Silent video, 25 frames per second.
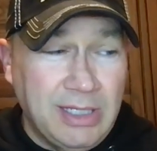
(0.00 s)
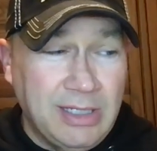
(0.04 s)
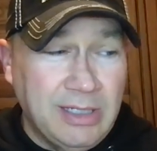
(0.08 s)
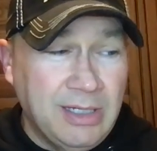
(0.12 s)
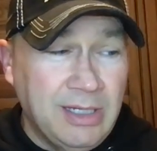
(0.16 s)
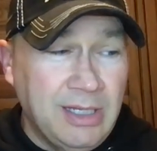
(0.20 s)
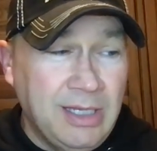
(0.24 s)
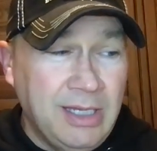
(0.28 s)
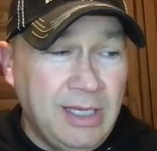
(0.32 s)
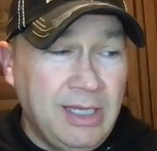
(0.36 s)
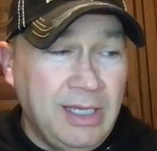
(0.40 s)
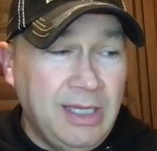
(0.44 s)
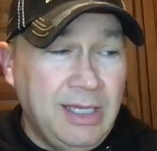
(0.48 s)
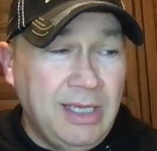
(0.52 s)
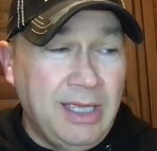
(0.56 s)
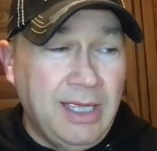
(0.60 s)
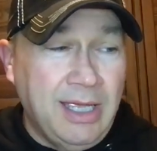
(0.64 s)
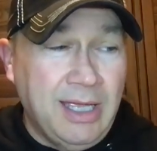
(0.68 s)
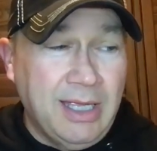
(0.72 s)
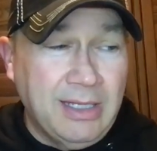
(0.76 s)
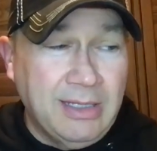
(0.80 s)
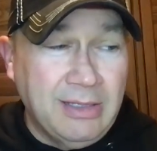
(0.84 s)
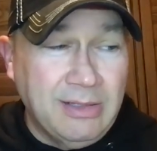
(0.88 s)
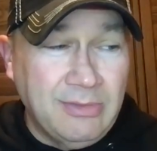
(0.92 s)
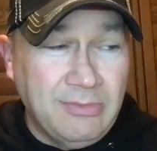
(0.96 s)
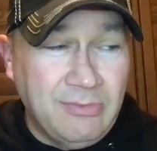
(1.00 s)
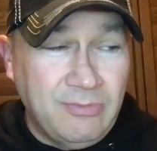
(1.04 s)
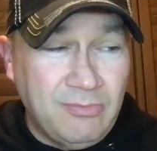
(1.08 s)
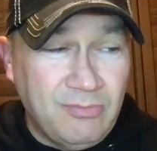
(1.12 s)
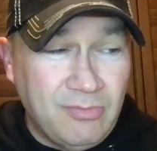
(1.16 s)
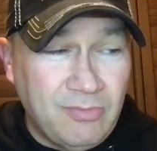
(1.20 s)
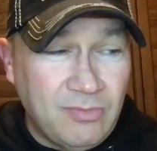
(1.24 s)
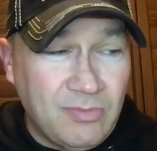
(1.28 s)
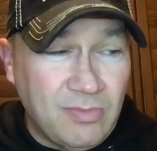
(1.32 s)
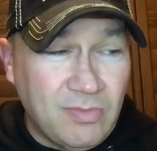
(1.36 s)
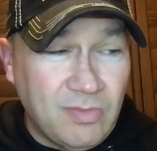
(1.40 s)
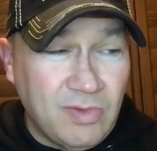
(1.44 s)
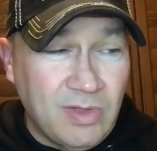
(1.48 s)
And and
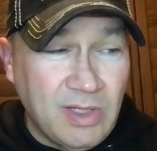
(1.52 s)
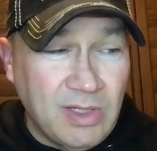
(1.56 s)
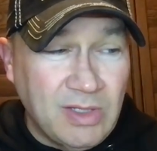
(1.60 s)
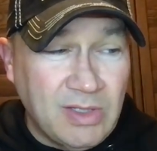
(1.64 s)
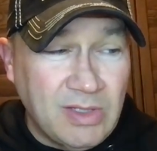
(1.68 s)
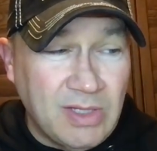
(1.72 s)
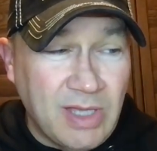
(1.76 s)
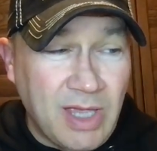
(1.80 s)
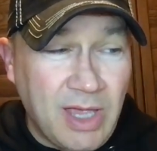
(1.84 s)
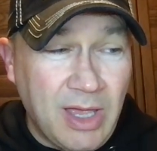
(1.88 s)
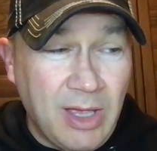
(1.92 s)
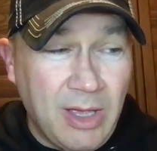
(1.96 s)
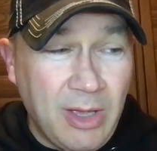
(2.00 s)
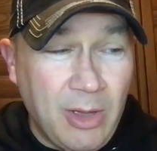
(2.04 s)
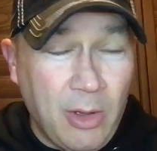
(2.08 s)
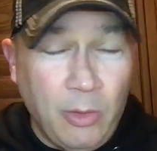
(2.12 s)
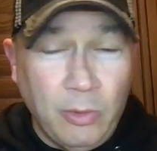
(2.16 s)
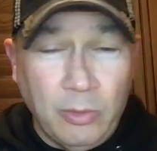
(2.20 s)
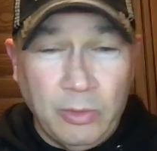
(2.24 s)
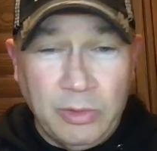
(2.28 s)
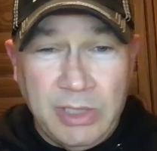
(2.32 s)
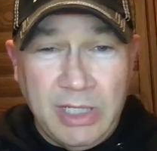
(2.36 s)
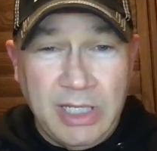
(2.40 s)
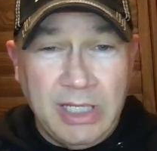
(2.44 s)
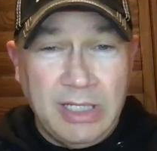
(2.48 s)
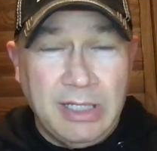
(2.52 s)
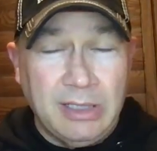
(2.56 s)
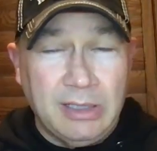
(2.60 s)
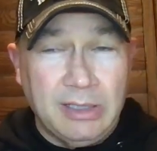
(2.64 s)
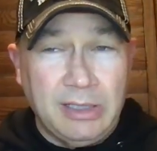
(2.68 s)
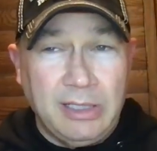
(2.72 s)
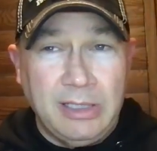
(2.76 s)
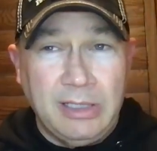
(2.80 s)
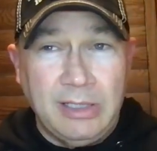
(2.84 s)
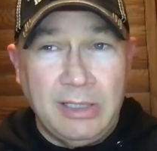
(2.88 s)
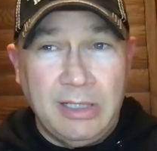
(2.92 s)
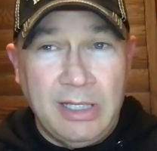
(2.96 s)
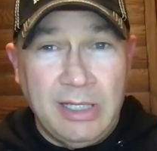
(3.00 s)
this uh, old deacon
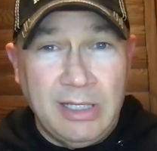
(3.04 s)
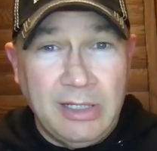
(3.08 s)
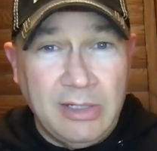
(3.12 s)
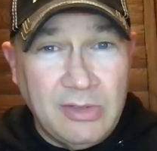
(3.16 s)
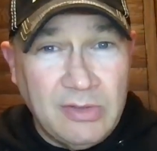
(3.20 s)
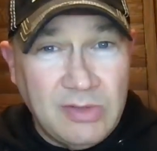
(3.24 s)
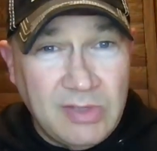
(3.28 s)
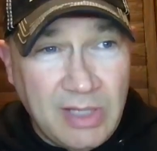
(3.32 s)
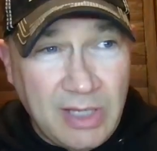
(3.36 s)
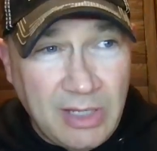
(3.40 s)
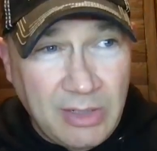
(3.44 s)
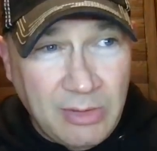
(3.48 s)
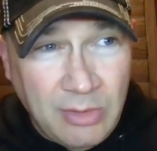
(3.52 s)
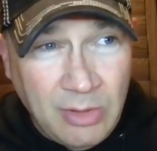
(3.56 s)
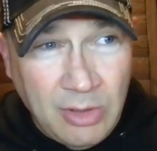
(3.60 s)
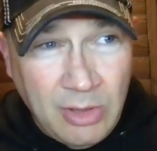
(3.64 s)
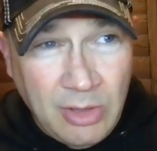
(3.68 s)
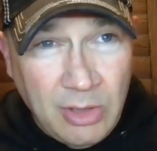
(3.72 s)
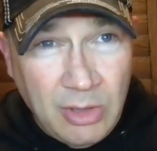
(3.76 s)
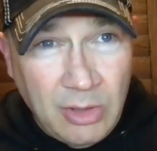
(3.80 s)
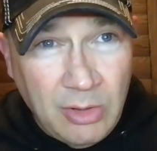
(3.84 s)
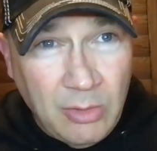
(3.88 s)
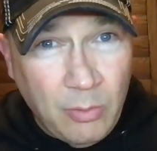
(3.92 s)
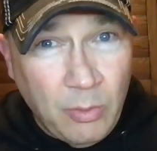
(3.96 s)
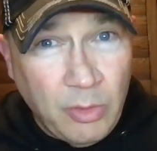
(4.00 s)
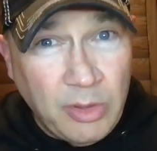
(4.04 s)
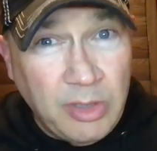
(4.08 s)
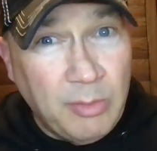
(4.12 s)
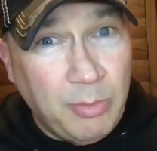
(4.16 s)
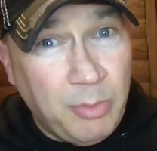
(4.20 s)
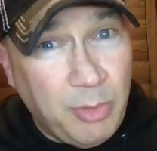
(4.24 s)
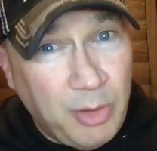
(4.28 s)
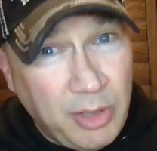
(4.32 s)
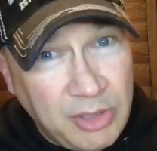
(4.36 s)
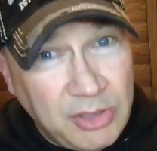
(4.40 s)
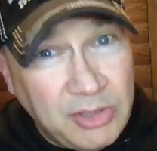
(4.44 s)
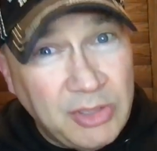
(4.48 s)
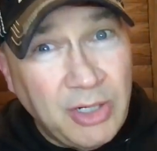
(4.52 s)
leaned in and said, "Well, you
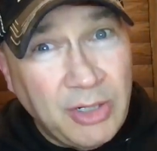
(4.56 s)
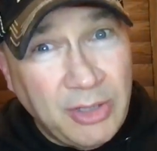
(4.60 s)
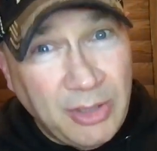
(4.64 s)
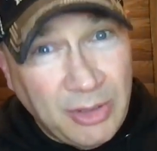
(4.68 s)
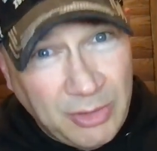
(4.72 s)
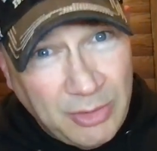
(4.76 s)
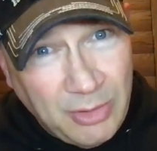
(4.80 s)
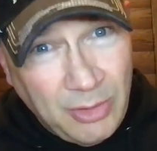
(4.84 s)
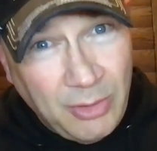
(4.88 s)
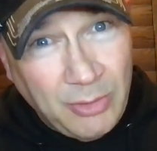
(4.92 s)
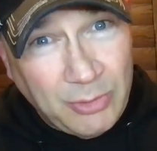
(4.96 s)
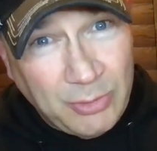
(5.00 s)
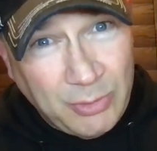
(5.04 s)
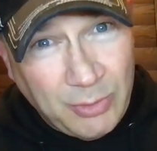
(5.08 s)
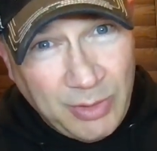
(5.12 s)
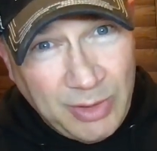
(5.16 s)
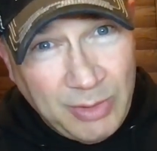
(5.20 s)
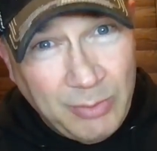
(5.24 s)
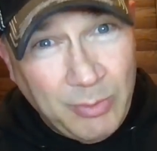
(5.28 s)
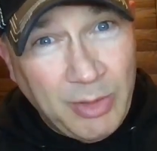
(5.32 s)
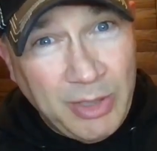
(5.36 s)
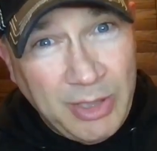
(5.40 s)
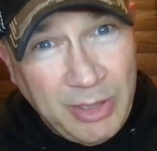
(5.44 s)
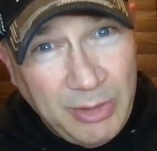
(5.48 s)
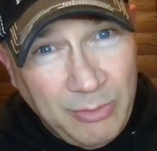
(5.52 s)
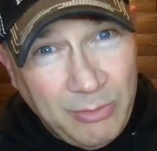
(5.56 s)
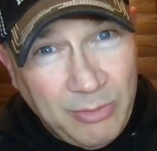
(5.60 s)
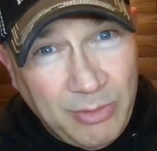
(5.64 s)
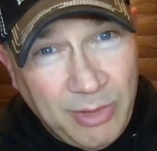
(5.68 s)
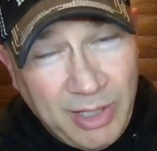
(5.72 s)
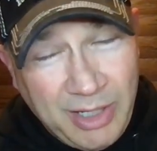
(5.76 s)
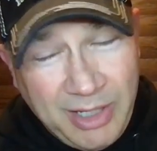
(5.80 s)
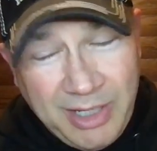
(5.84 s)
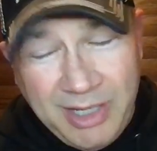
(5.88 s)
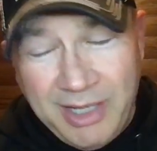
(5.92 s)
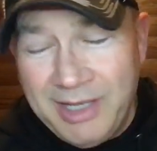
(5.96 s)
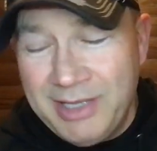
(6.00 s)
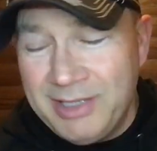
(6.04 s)
preached on adultery. What do you
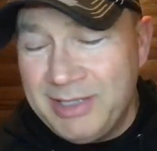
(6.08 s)
think?"